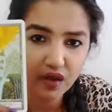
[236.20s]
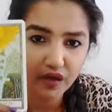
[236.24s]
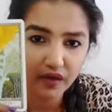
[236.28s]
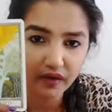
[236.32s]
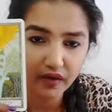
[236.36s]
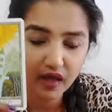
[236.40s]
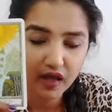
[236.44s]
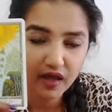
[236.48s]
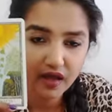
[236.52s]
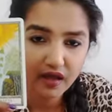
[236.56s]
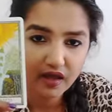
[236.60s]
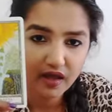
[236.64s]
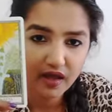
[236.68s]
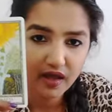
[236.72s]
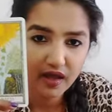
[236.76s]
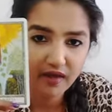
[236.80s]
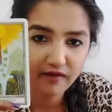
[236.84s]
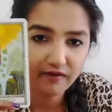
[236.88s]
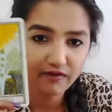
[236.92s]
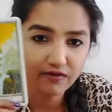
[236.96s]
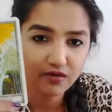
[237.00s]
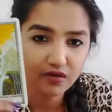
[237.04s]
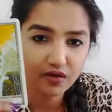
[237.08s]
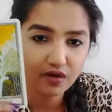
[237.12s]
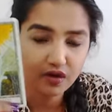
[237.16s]
okay,
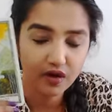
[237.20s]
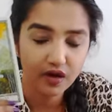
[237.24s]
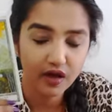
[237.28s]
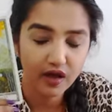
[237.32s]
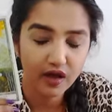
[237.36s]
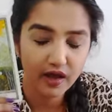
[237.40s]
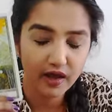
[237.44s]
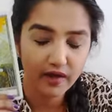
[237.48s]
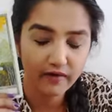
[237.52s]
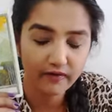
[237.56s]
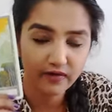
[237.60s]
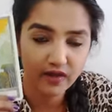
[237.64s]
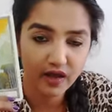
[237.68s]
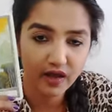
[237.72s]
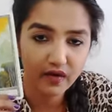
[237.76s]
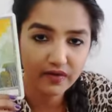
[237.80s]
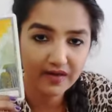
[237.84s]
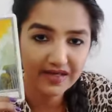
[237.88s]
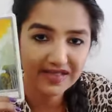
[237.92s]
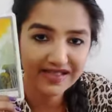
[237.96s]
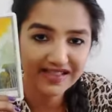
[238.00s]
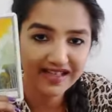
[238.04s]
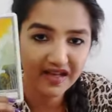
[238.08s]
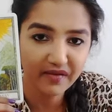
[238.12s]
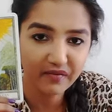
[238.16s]
if, if there
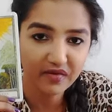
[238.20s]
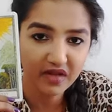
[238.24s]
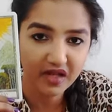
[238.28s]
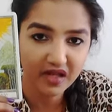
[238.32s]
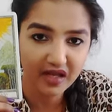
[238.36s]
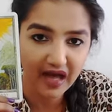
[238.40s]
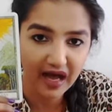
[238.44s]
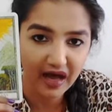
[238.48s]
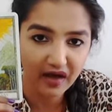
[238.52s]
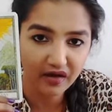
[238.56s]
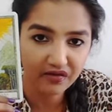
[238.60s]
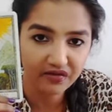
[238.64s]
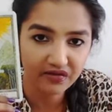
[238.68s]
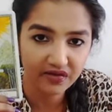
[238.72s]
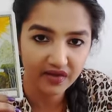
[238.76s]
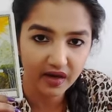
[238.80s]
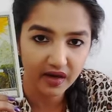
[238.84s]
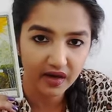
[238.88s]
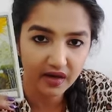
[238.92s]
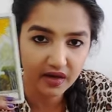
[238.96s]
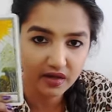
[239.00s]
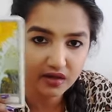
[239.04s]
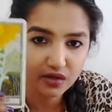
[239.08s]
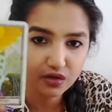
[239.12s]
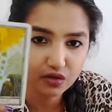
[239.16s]
is something out
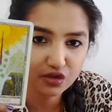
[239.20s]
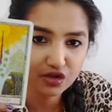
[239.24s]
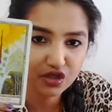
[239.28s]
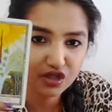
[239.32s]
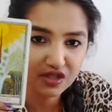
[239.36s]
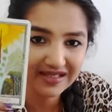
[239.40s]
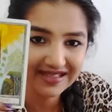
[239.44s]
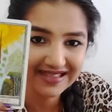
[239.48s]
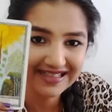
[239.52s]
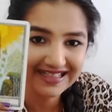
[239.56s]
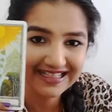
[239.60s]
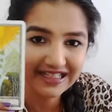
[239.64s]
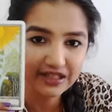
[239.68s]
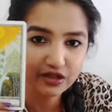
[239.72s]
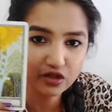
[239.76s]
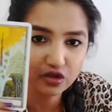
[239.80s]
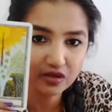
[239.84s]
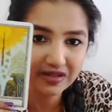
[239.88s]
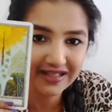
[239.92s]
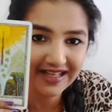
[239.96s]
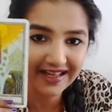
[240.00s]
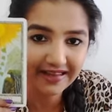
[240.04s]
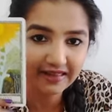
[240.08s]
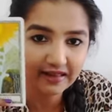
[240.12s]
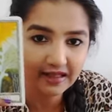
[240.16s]
there, you just need
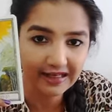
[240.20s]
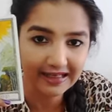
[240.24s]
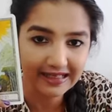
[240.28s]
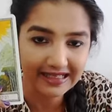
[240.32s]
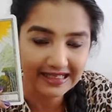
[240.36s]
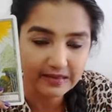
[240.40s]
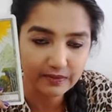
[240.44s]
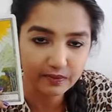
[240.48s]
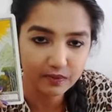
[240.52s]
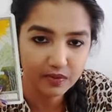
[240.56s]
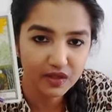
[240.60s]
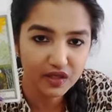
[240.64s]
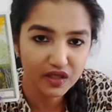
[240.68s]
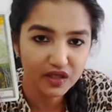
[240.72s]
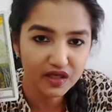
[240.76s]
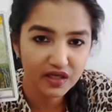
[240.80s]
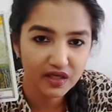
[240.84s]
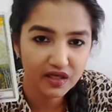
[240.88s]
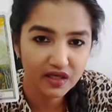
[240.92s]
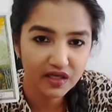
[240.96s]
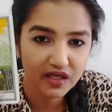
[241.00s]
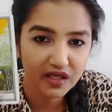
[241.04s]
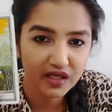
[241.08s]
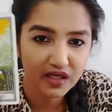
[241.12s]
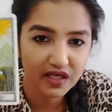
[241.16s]
to take the leap,
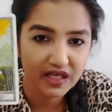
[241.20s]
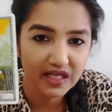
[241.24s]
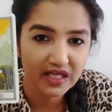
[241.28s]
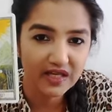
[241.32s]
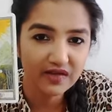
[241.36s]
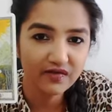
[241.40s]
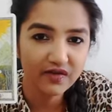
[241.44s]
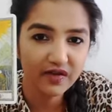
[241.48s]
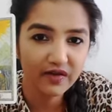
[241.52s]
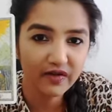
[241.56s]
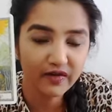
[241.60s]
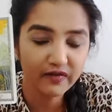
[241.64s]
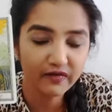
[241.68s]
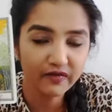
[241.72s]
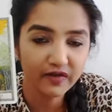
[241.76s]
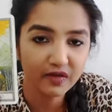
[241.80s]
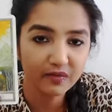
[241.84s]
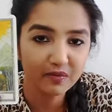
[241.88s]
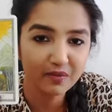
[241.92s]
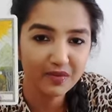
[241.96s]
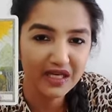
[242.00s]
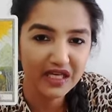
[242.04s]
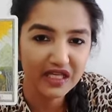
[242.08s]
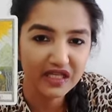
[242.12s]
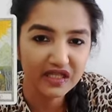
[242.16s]
even if
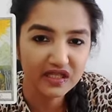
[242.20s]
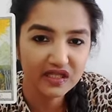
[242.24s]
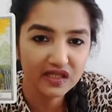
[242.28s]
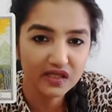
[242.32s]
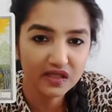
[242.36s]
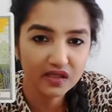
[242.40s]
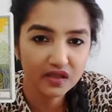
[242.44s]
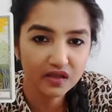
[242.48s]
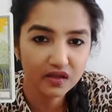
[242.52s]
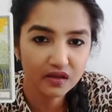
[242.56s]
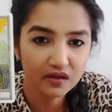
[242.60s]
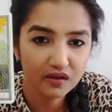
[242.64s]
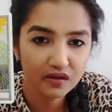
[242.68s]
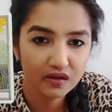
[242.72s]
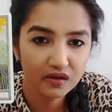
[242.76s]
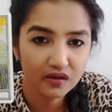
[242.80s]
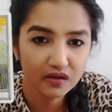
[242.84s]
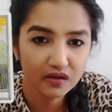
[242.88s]
it means,